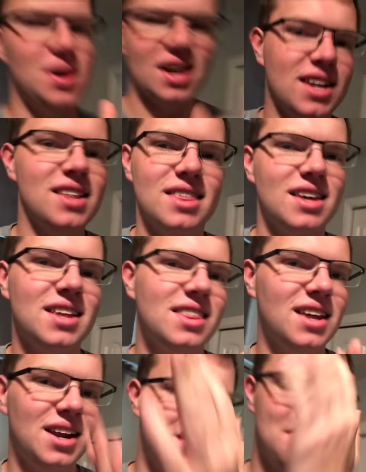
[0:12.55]
anything
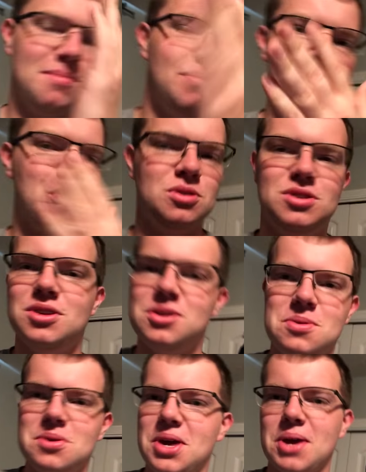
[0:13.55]
that I'm used to
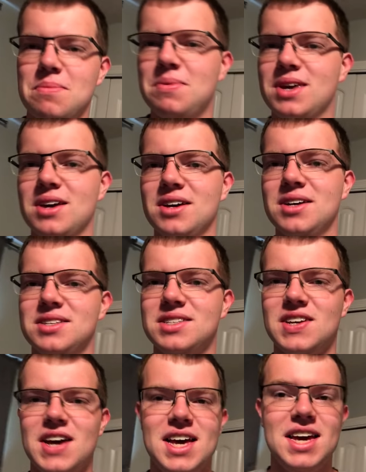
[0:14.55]
doing because
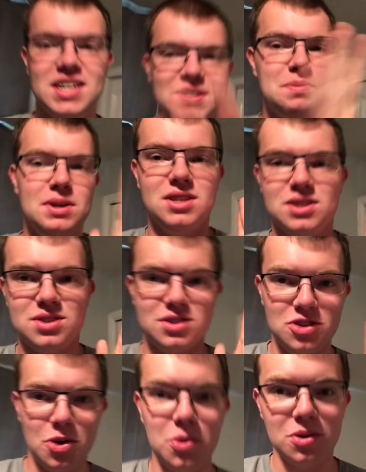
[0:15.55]
it has been
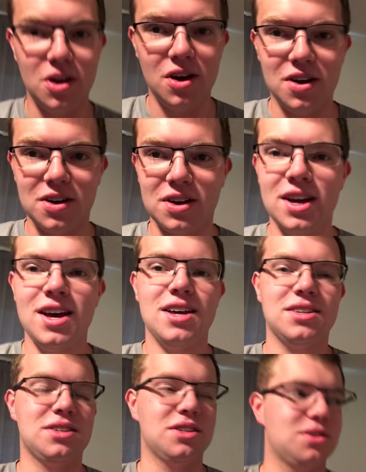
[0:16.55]
so long
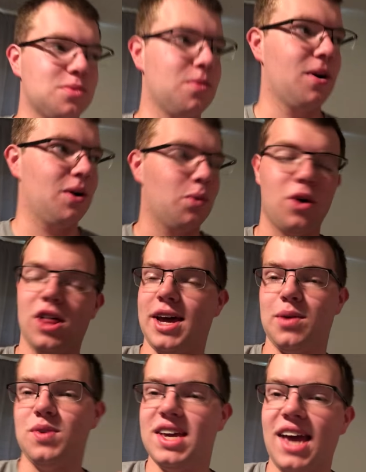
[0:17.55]
since
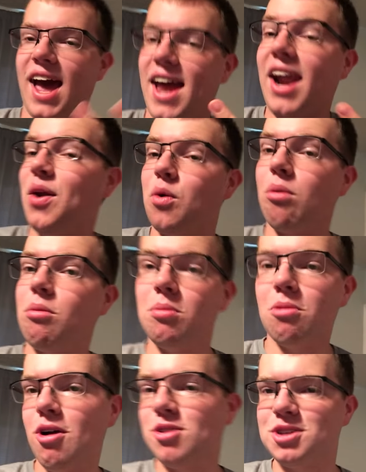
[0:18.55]
like we had normal
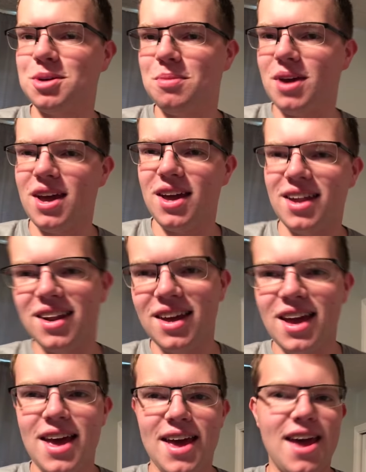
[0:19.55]
marching band
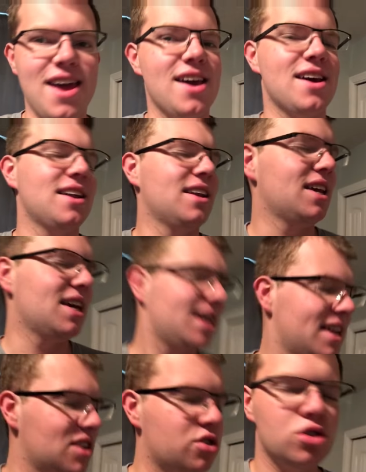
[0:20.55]
and
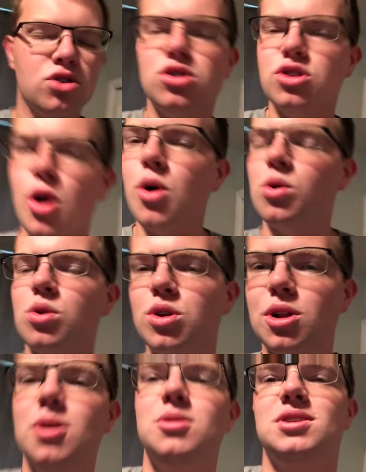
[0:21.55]
it is so
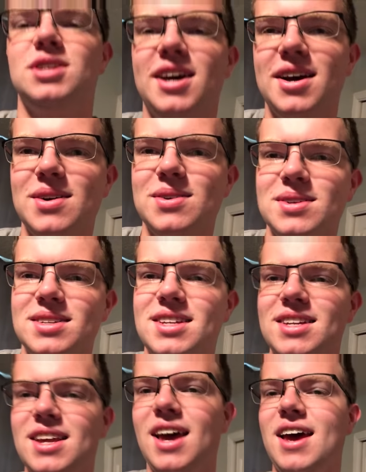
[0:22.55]
close now.
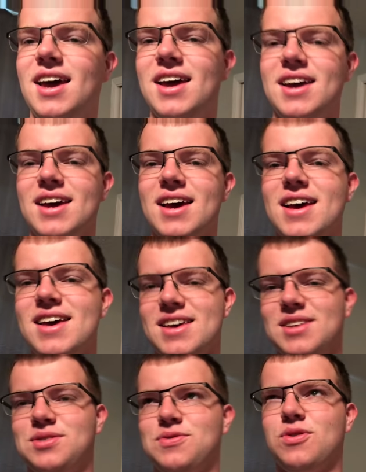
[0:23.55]
Today
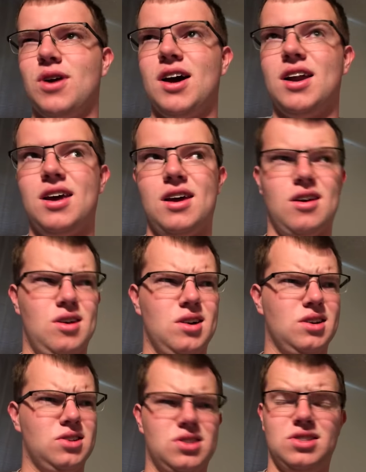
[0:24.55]
is Friday,
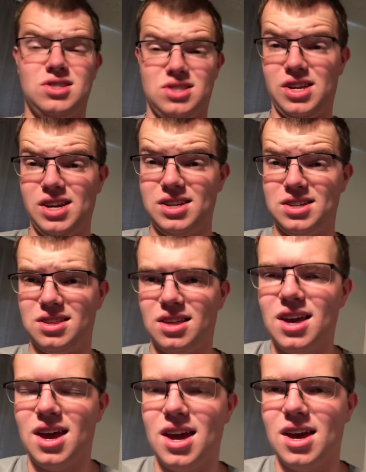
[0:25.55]
August 6th
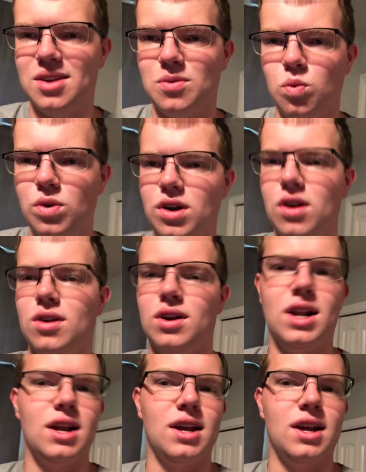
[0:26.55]
and we're